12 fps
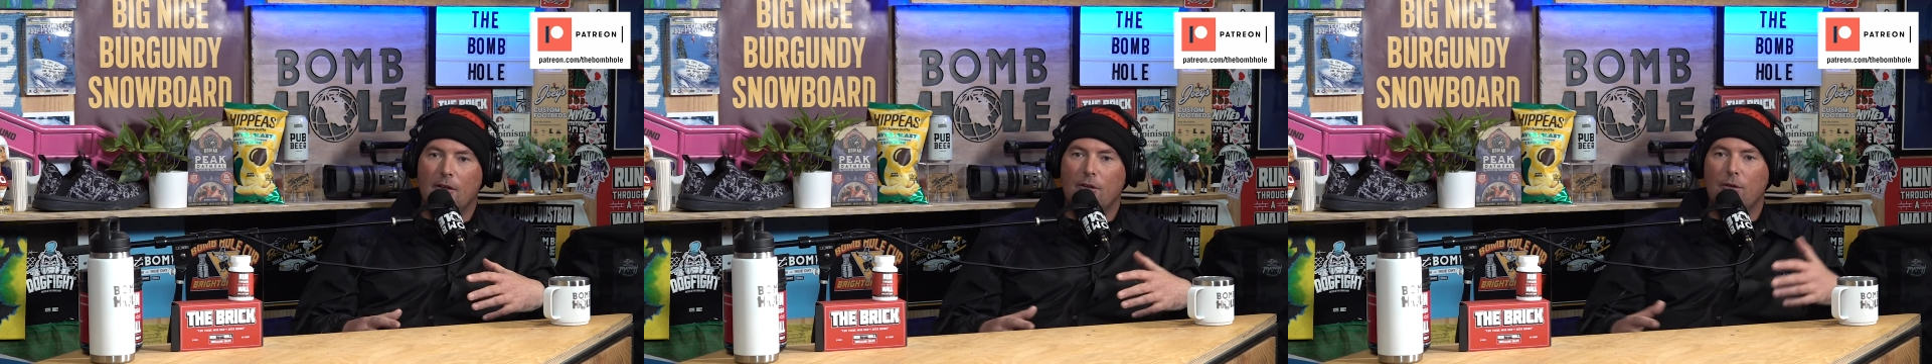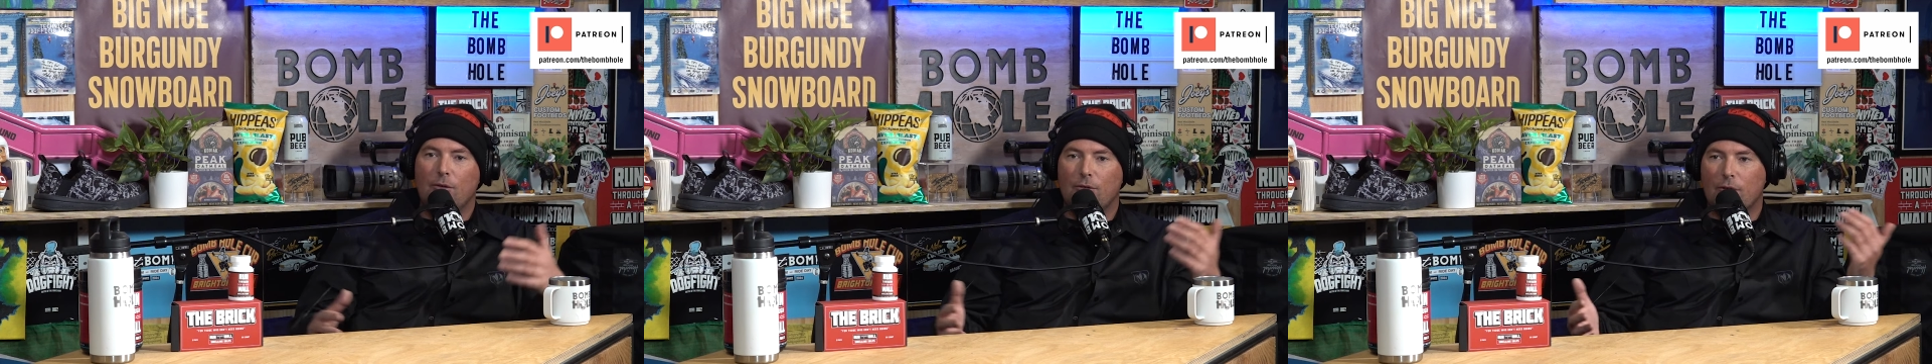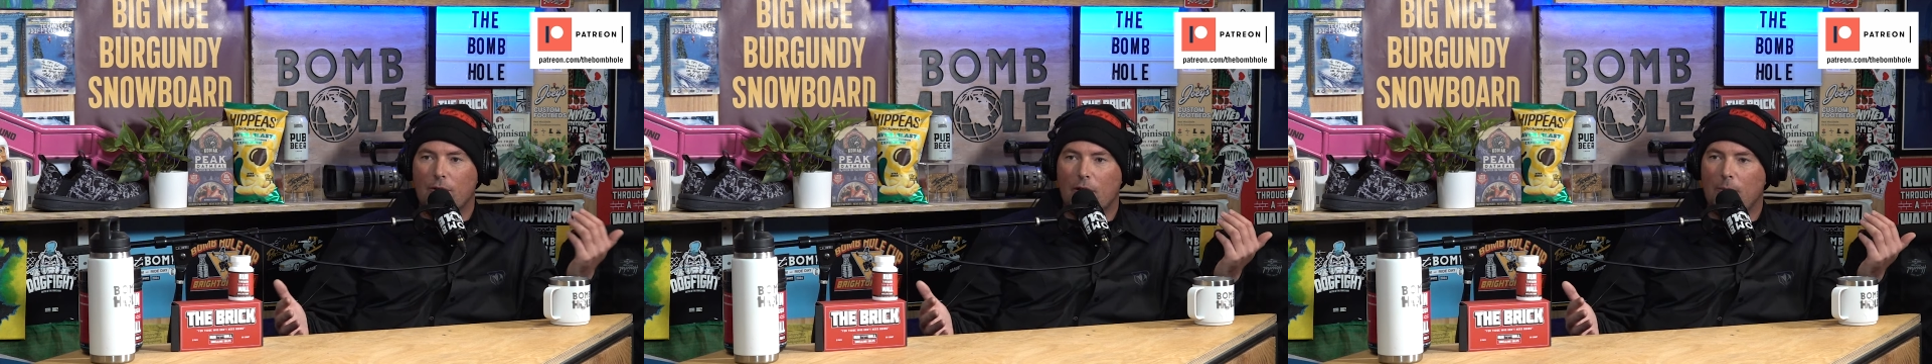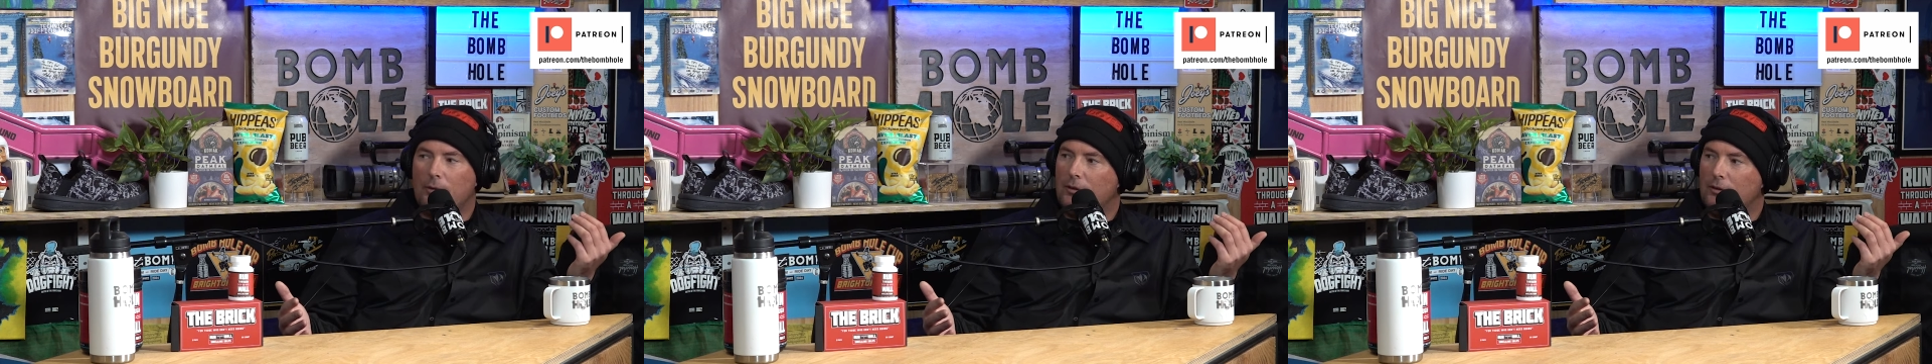huge
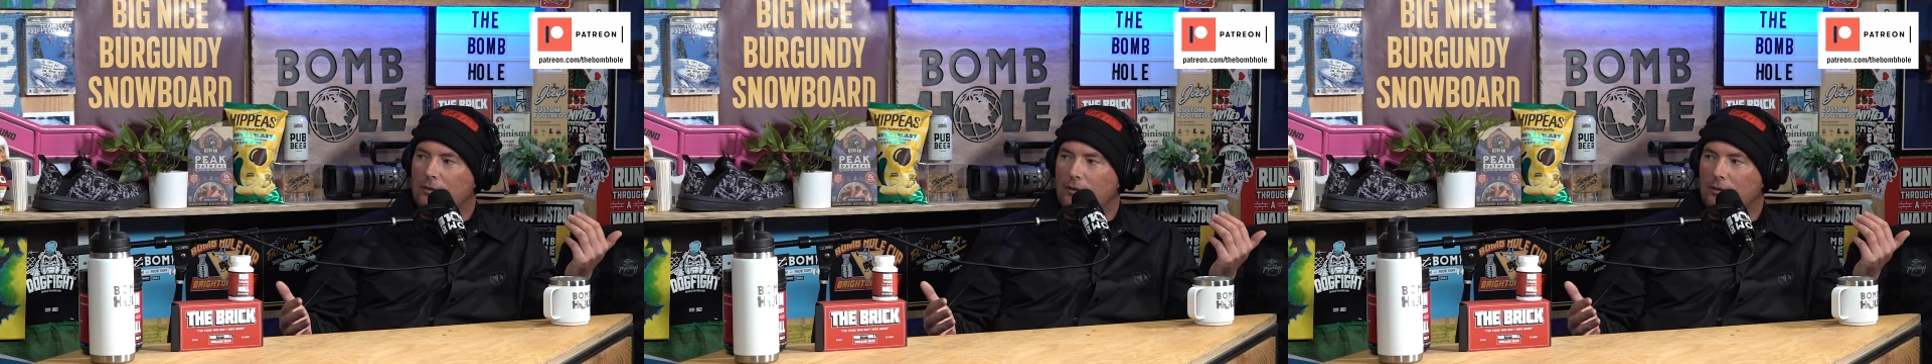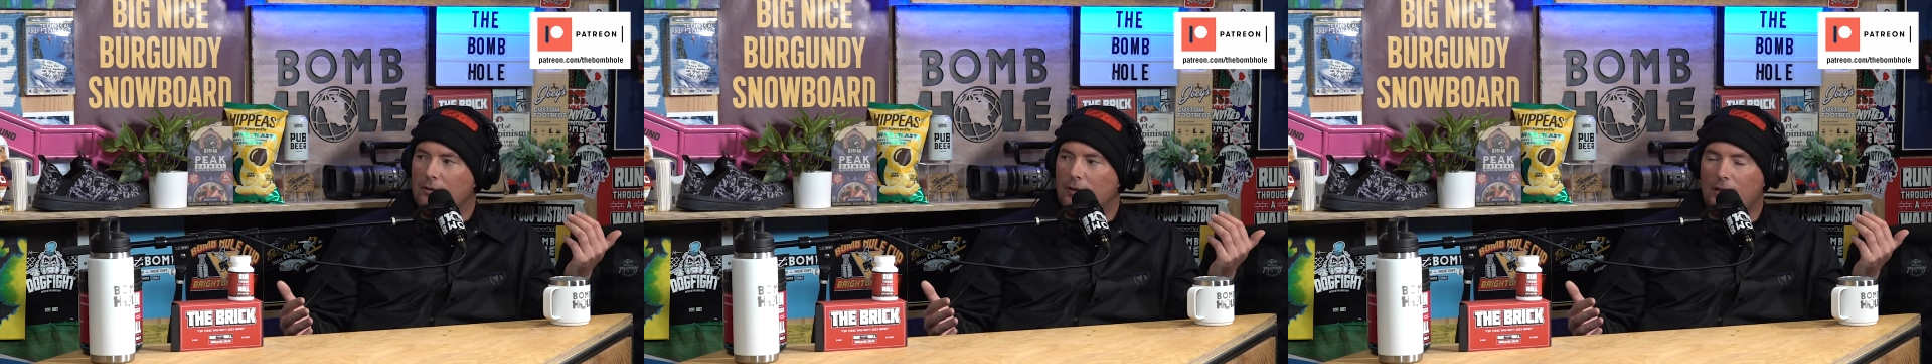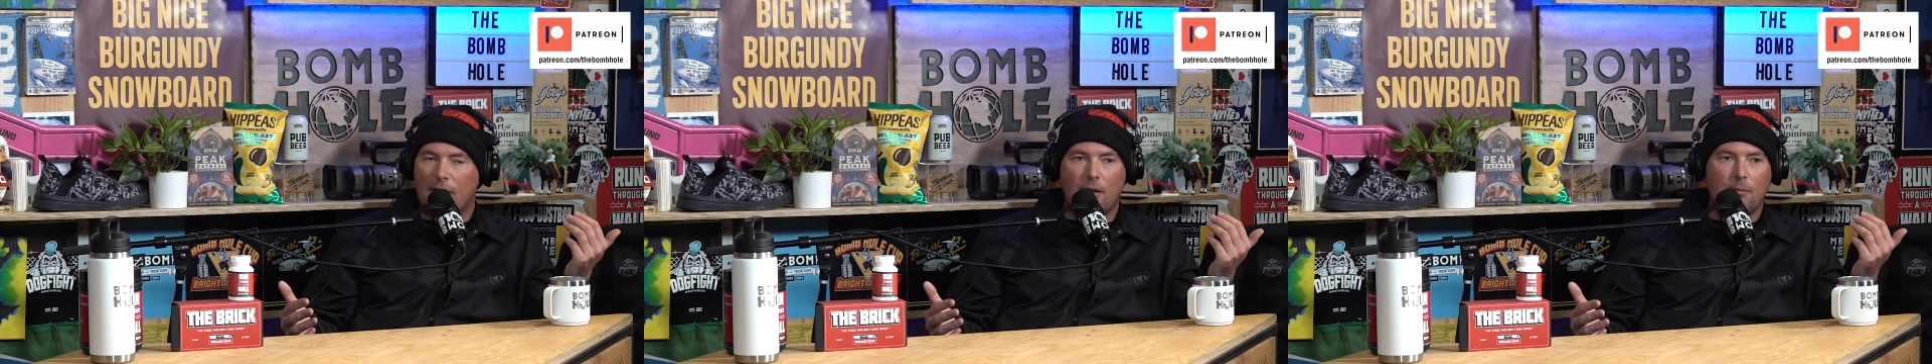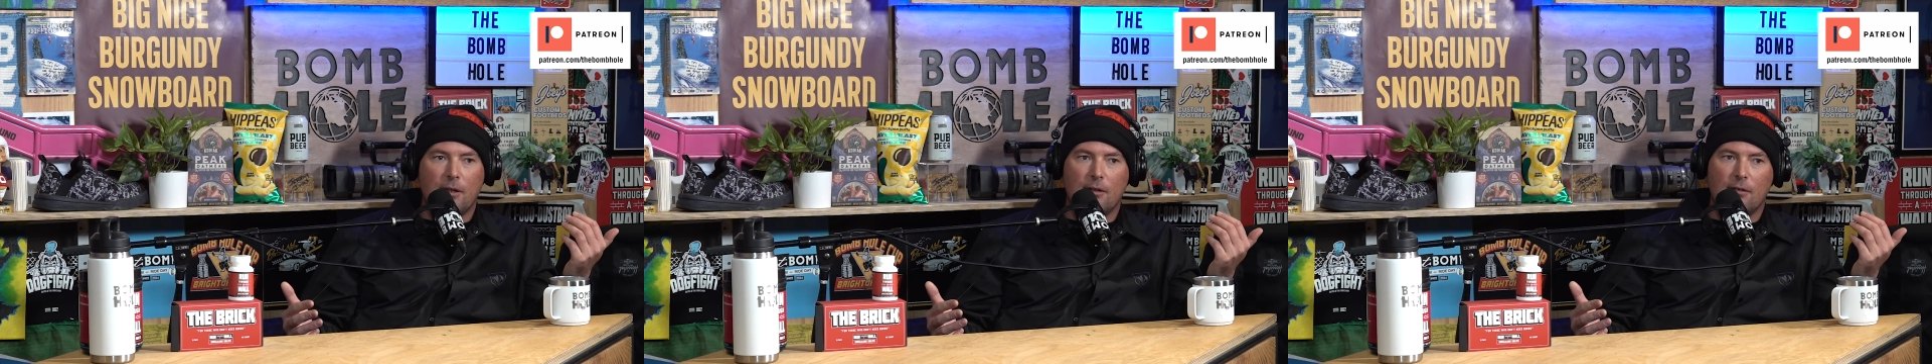conglomerates. They
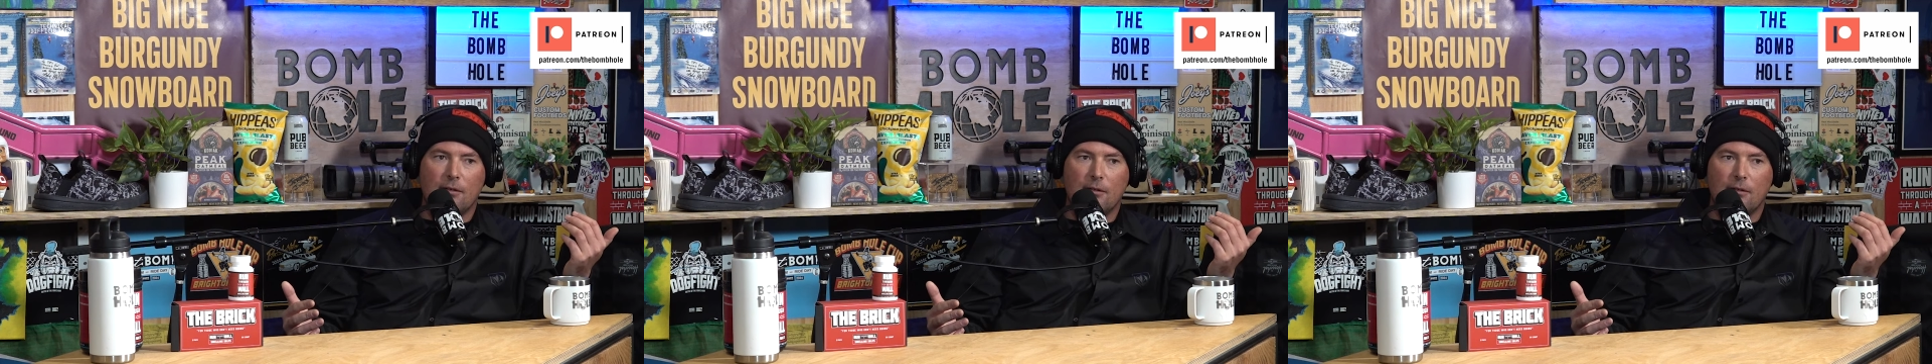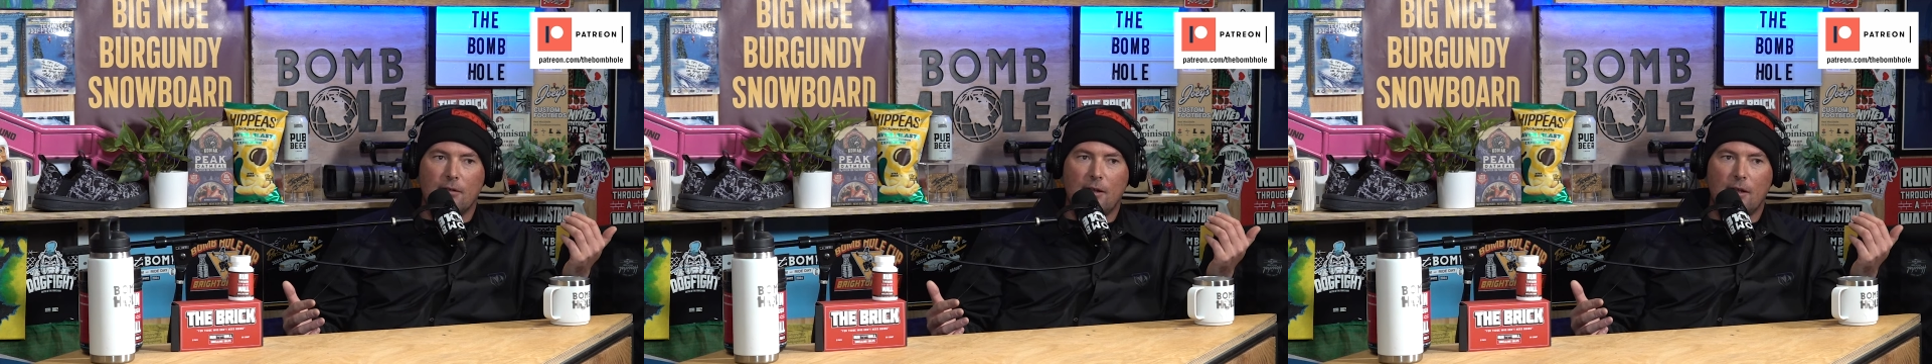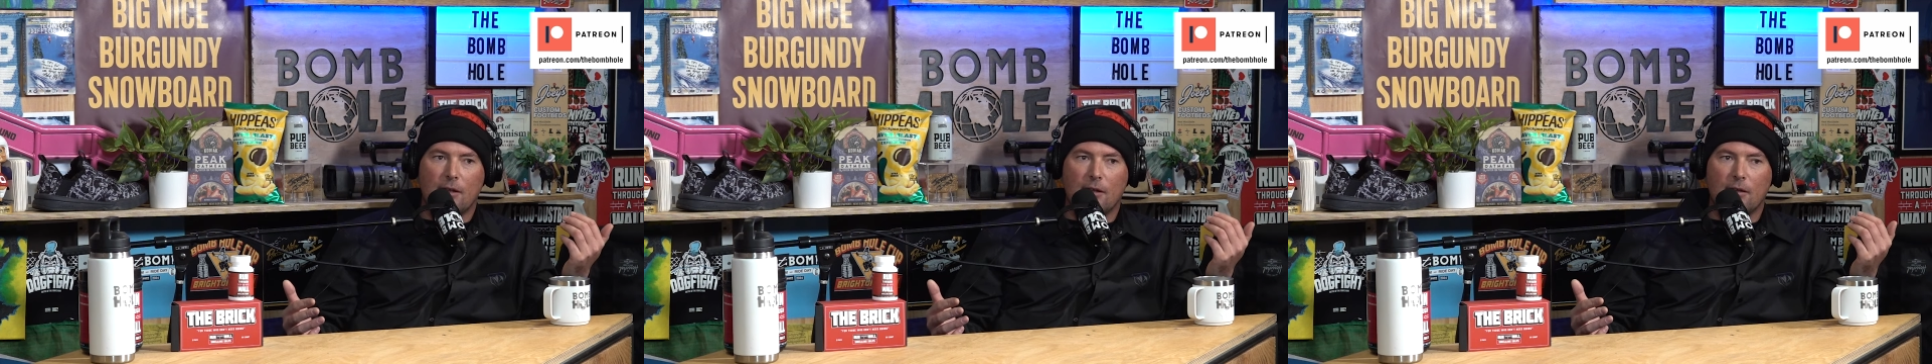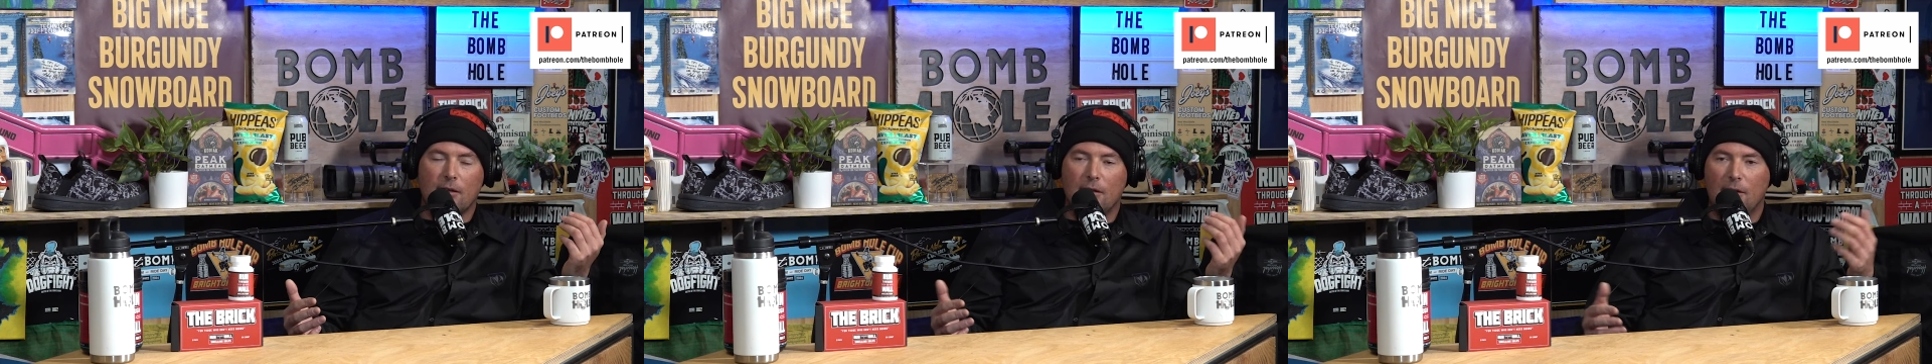come in, they
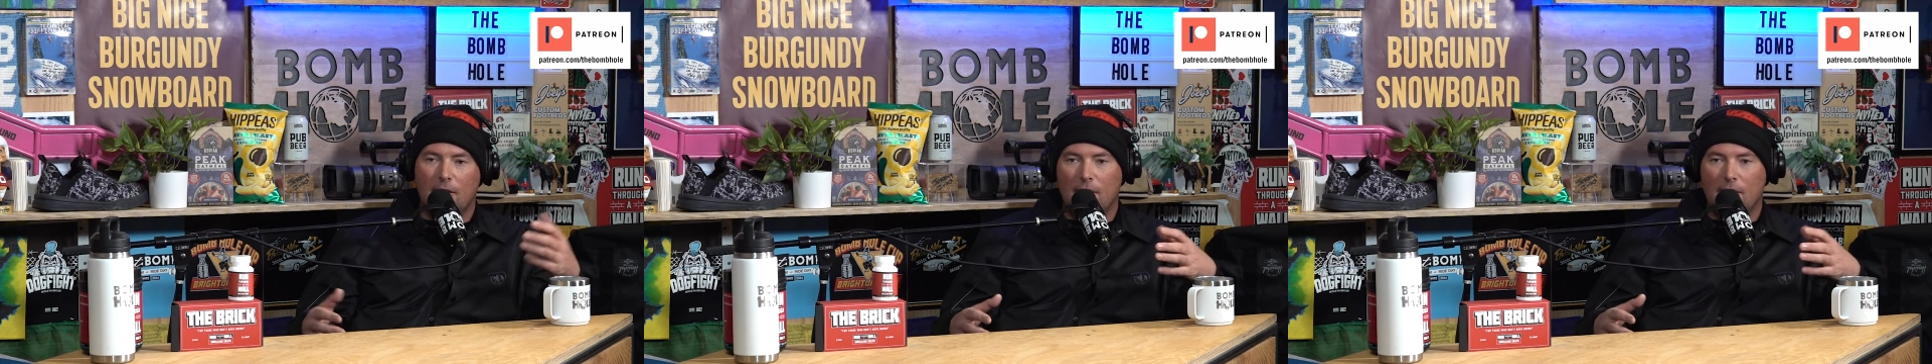like